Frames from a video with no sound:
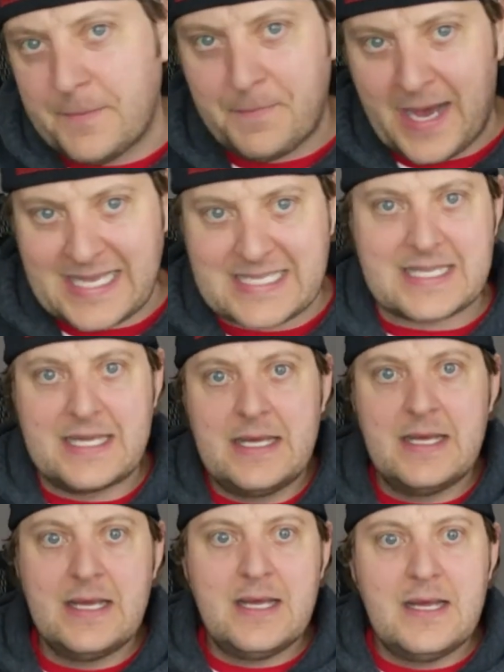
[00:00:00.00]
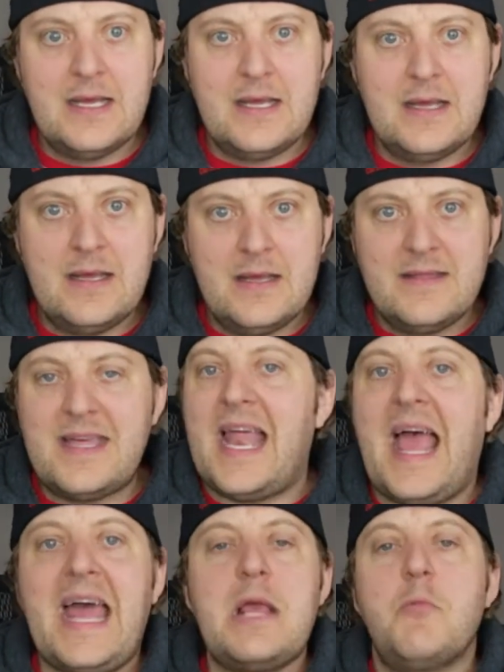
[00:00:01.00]
best? Then
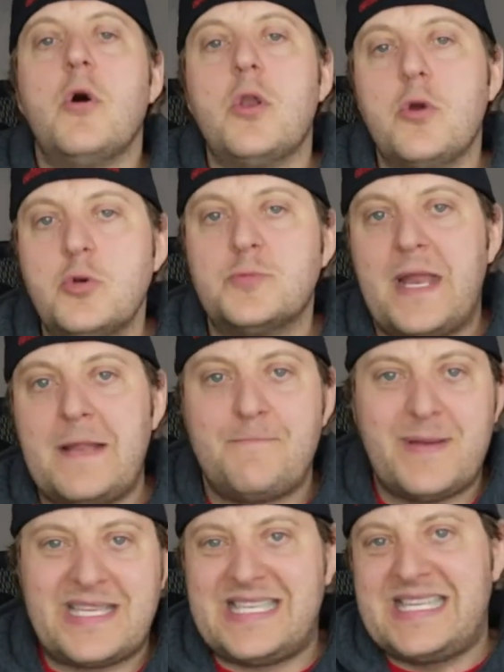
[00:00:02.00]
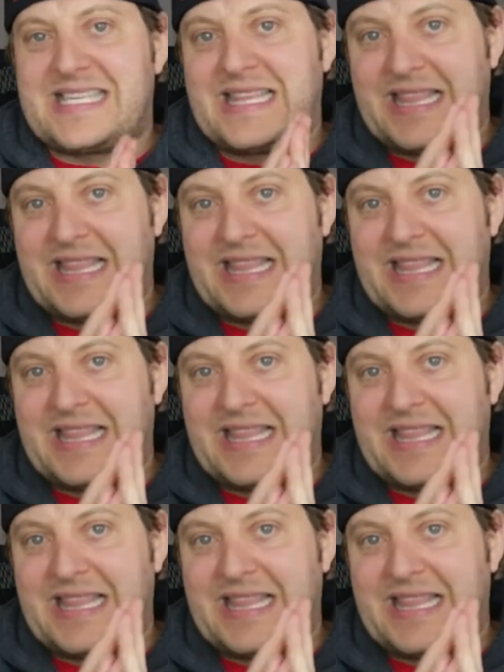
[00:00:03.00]
anyone who's been in business